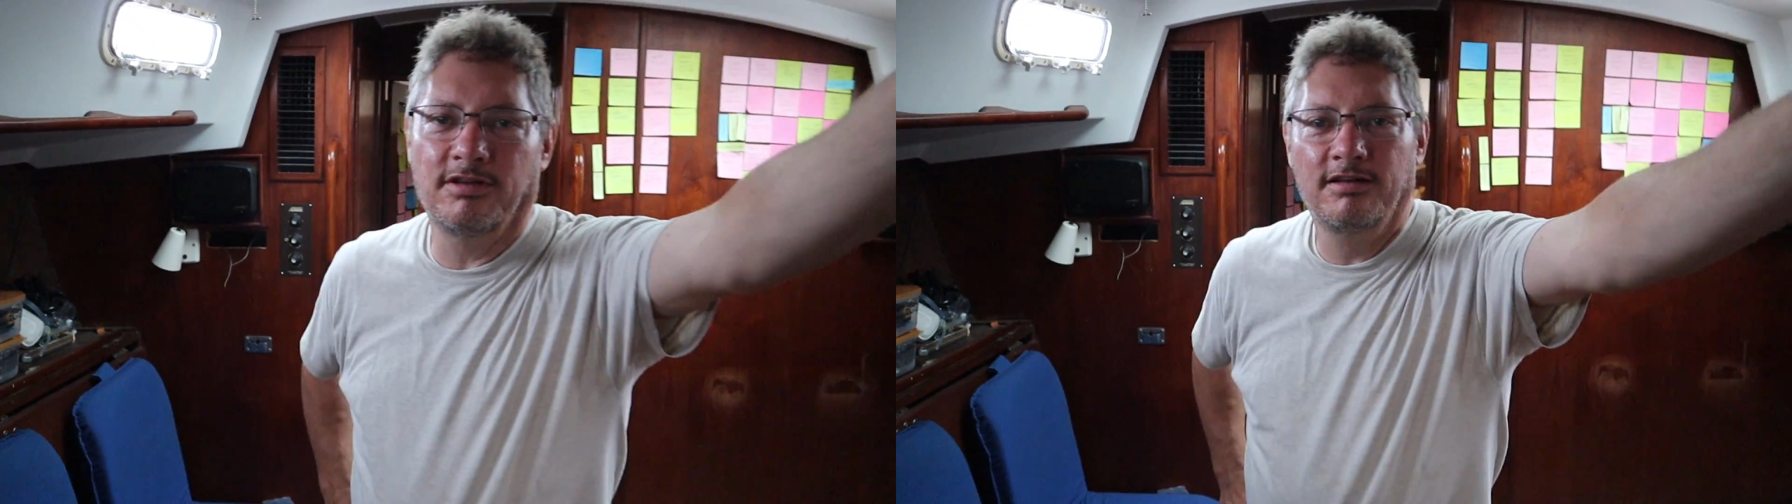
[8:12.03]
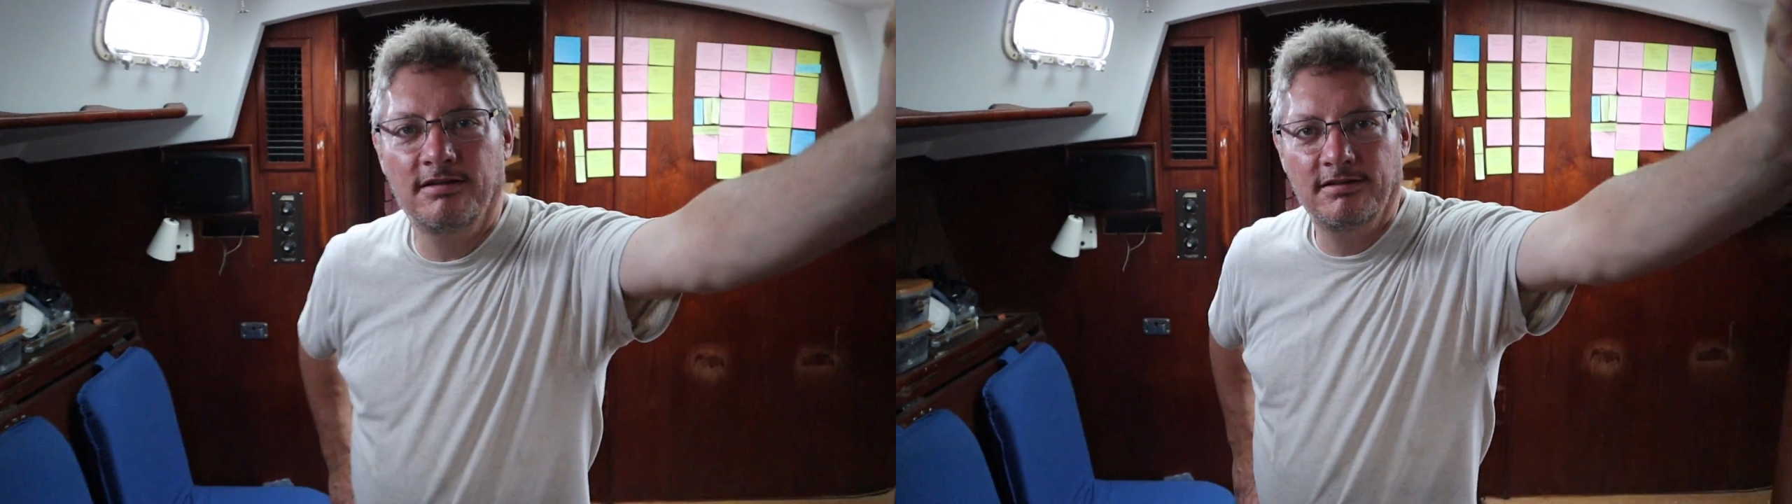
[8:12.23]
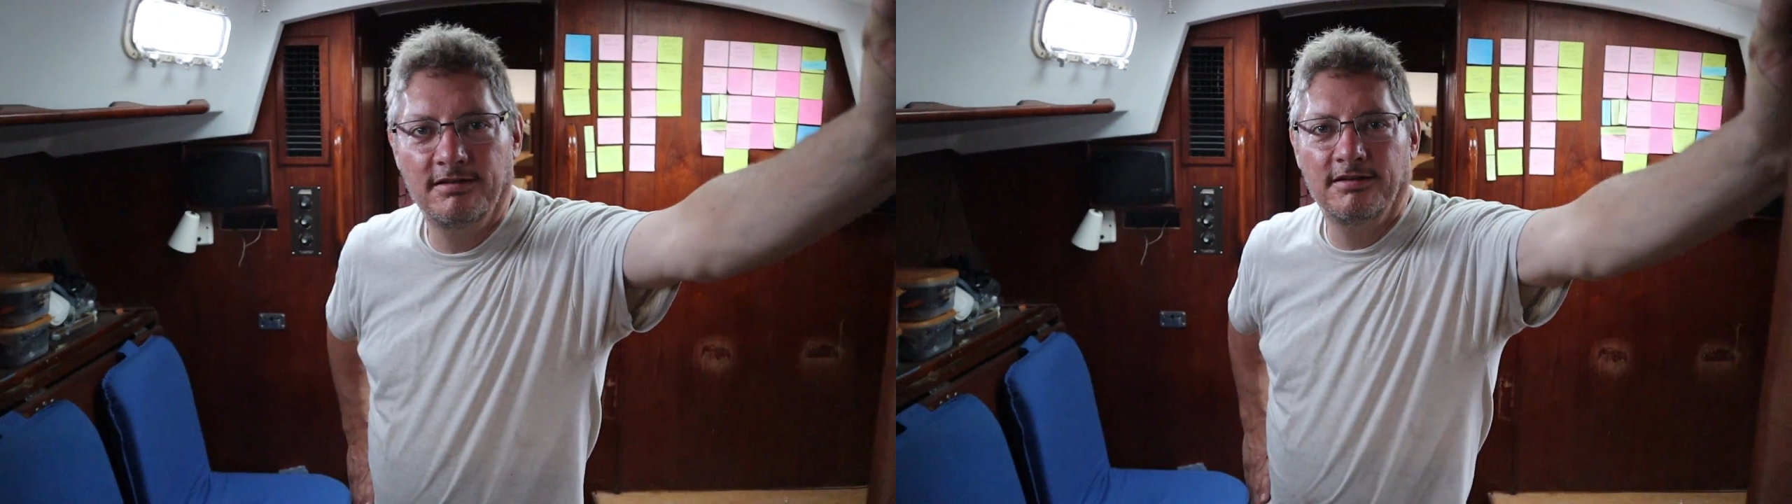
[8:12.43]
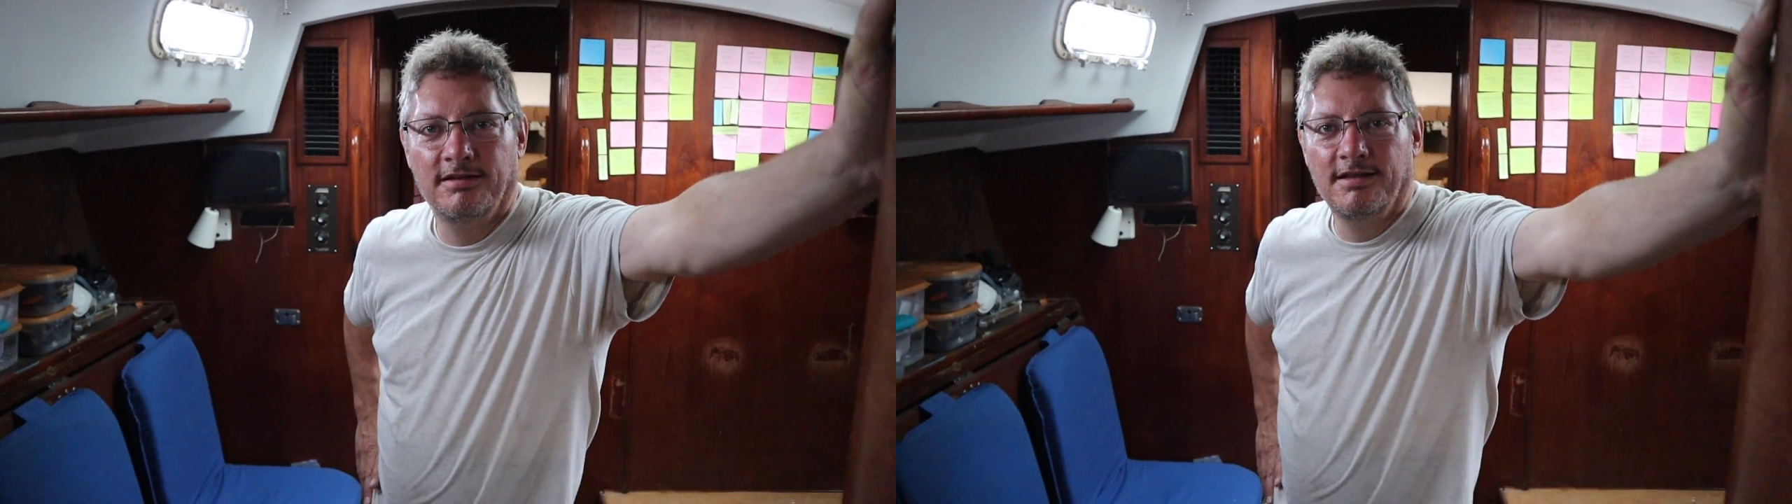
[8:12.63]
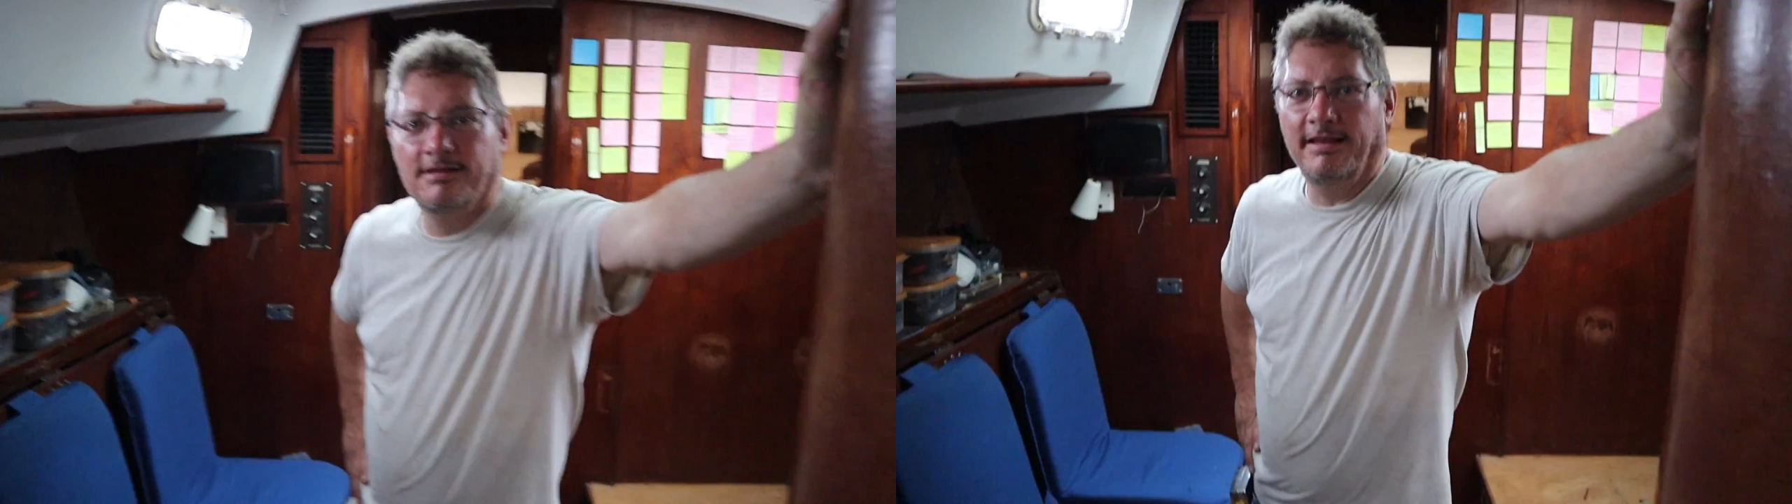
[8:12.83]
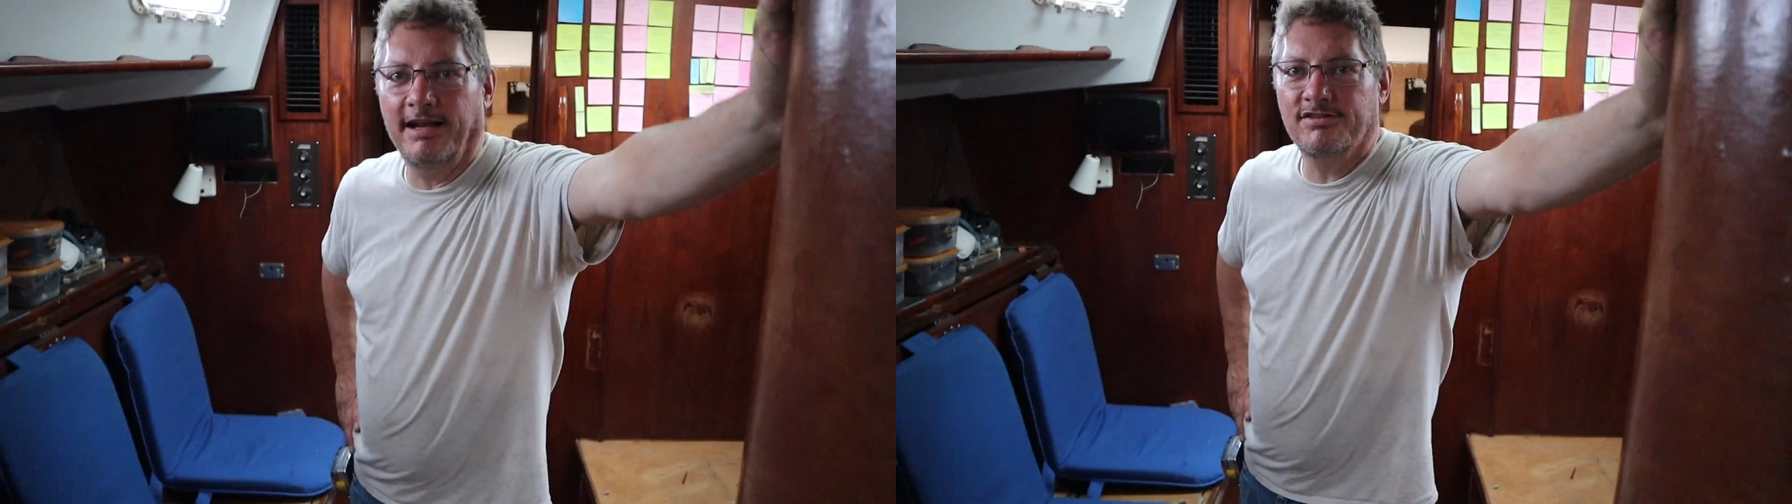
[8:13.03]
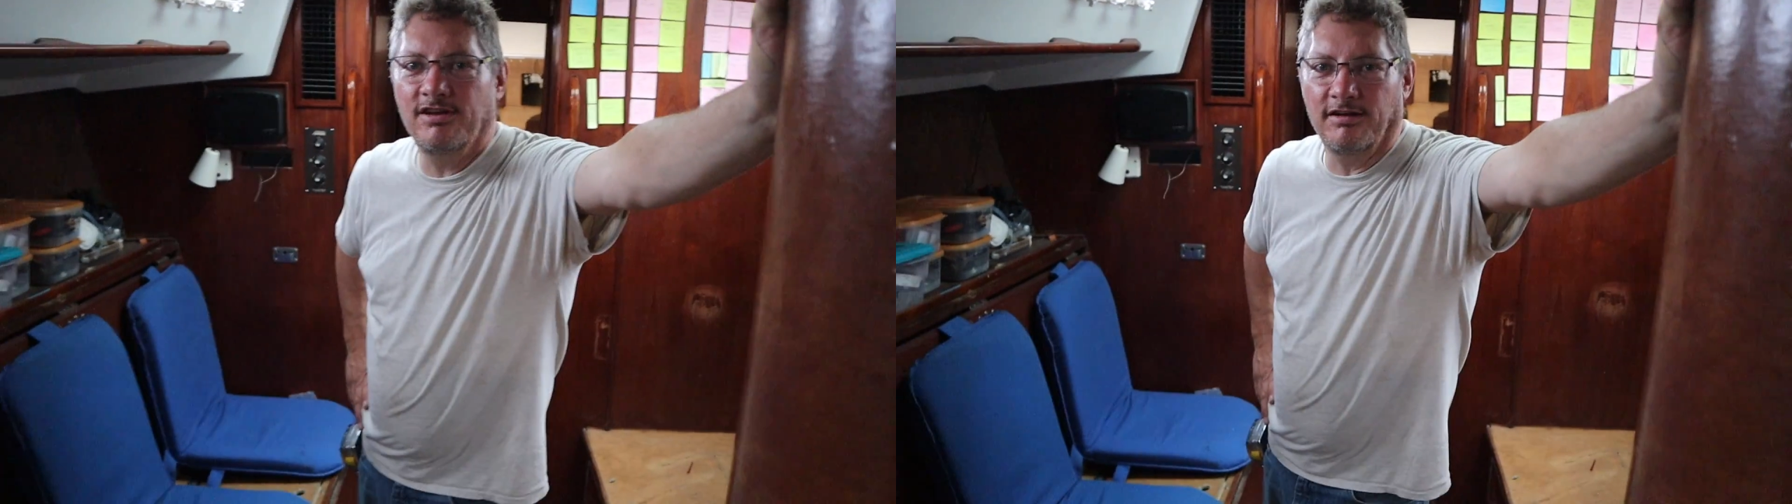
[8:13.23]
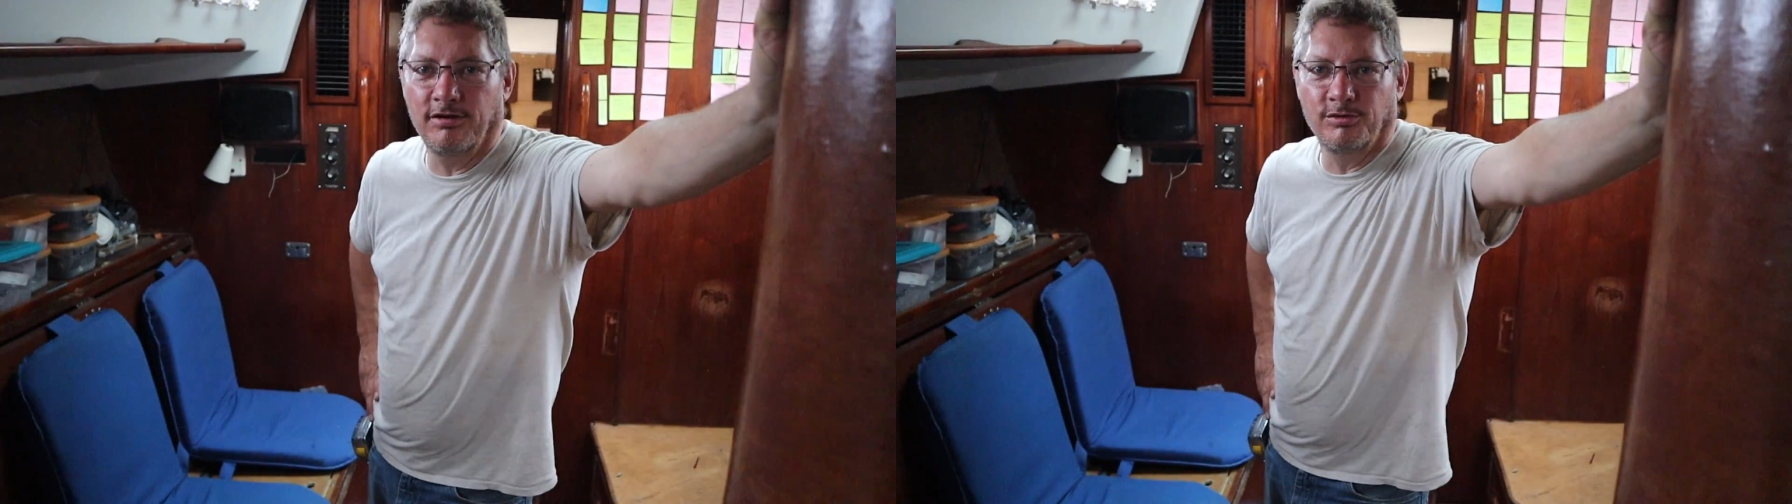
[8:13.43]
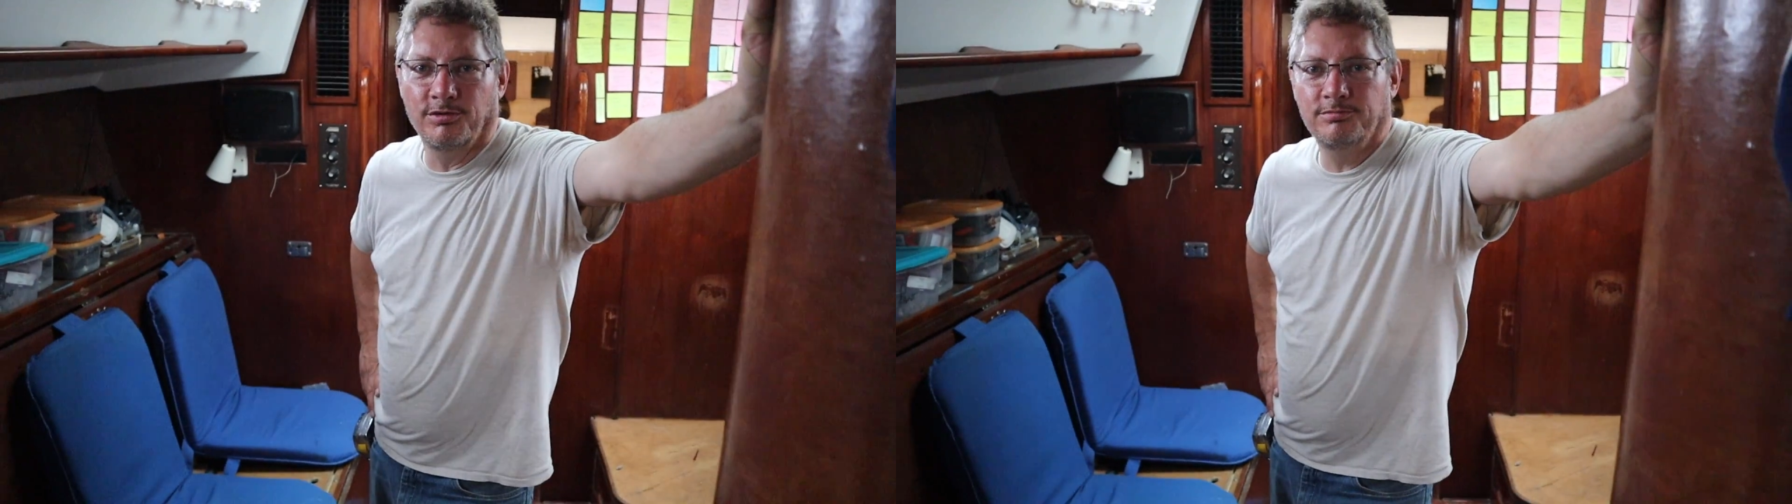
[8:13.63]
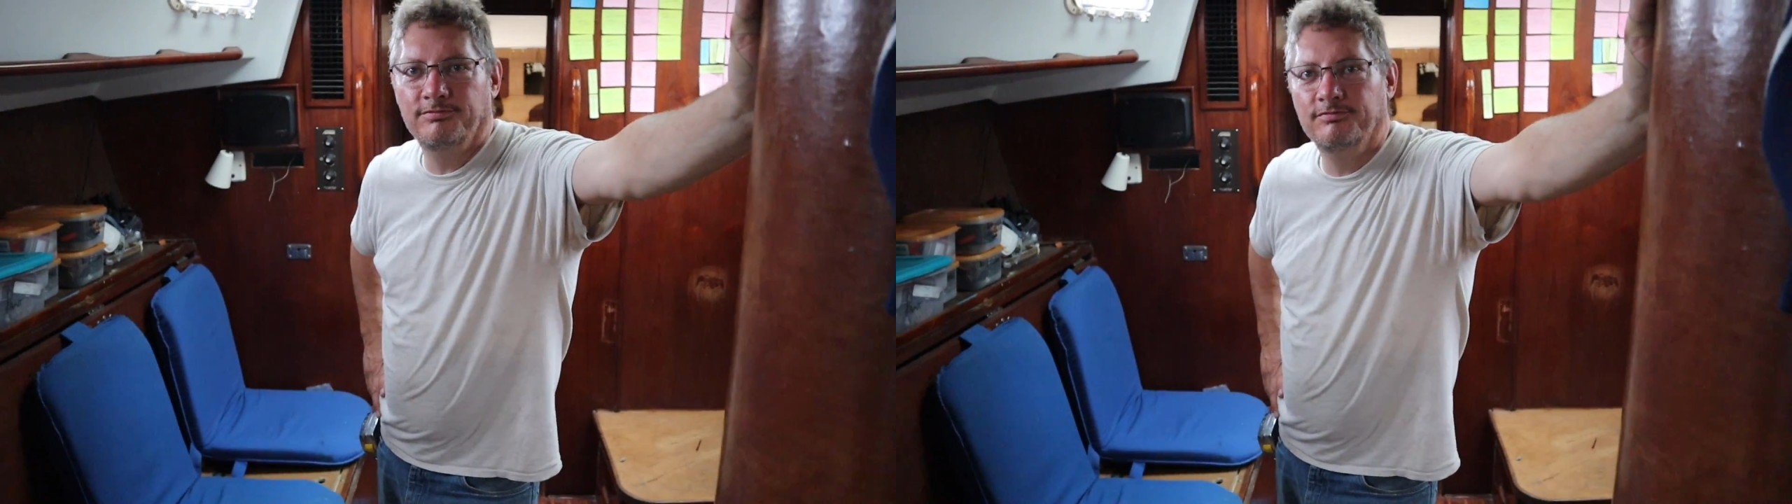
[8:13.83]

Glad it's not our room.